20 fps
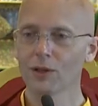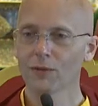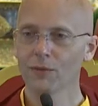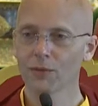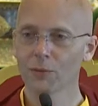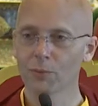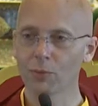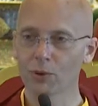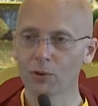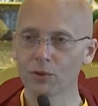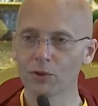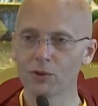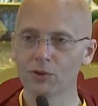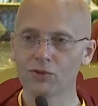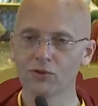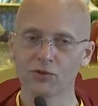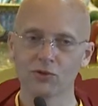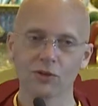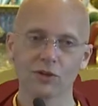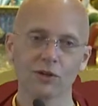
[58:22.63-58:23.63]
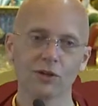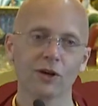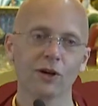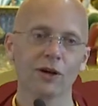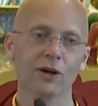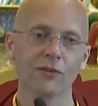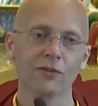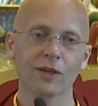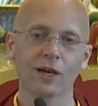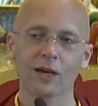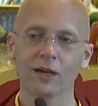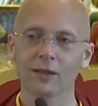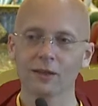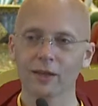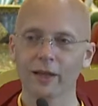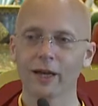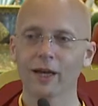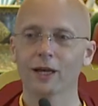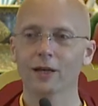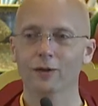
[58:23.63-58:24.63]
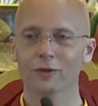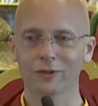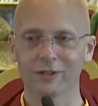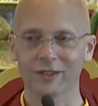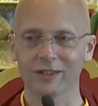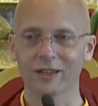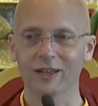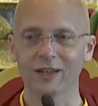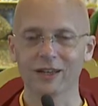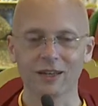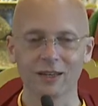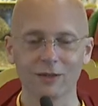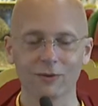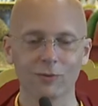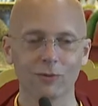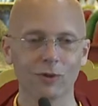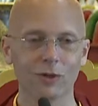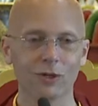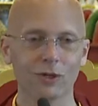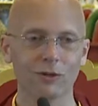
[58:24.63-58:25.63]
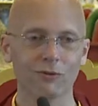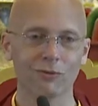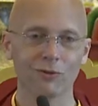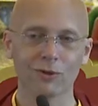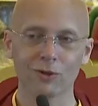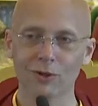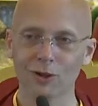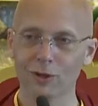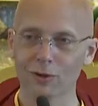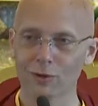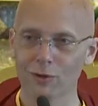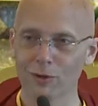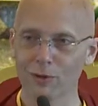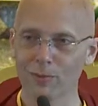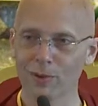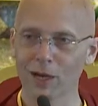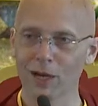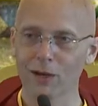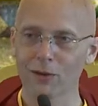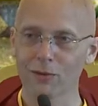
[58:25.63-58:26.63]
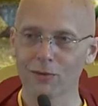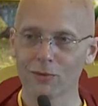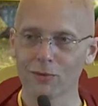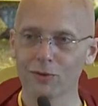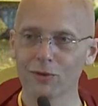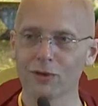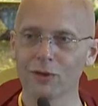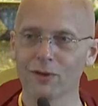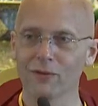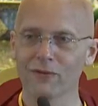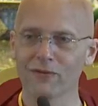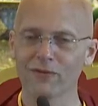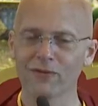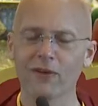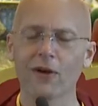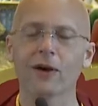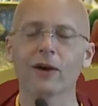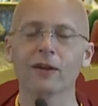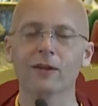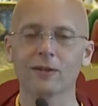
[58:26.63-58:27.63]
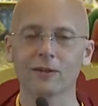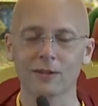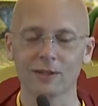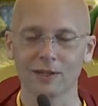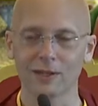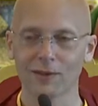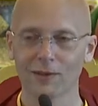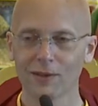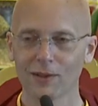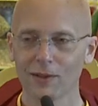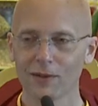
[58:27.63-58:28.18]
the Bodhi tree on that last night when he realizes the path of seeing, finally,